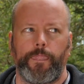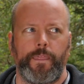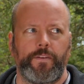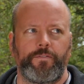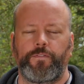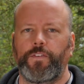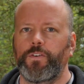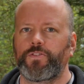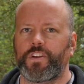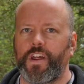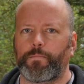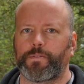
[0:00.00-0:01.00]
that
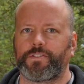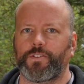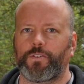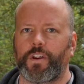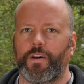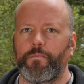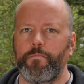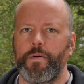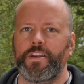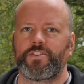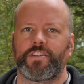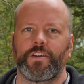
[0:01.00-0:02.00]
fusion episode I
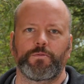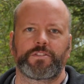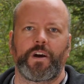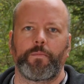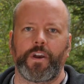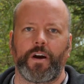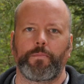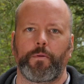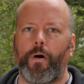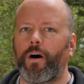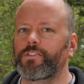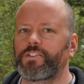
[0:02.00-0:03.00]
mentioned that was coming up.
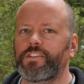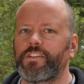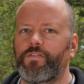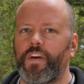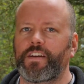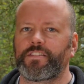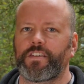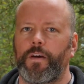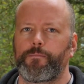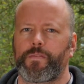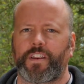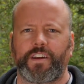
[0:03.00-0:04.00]
Apologies in advance,
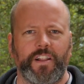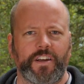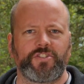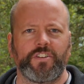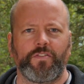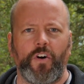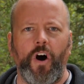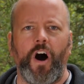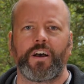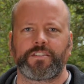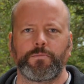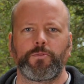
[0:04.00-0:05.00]
I got a collection of
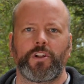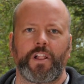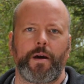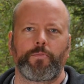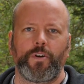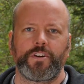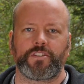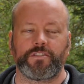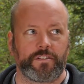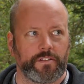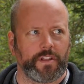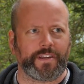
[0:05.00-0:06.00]
awesome
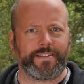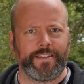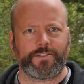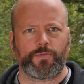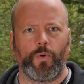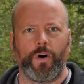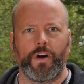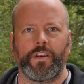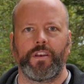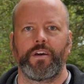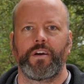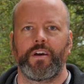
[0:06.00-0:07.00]
collaborations like this
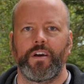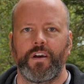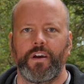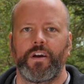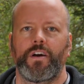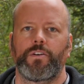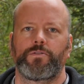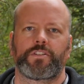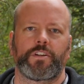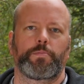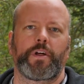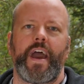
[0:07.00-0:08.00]
one. I'm just
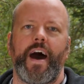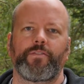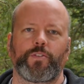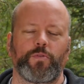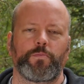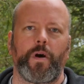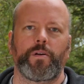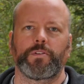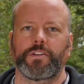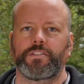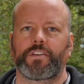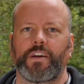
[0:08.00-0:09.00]
gonna play havoc with my
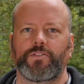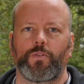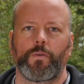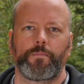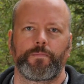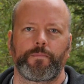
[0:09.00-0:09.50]
release schedule.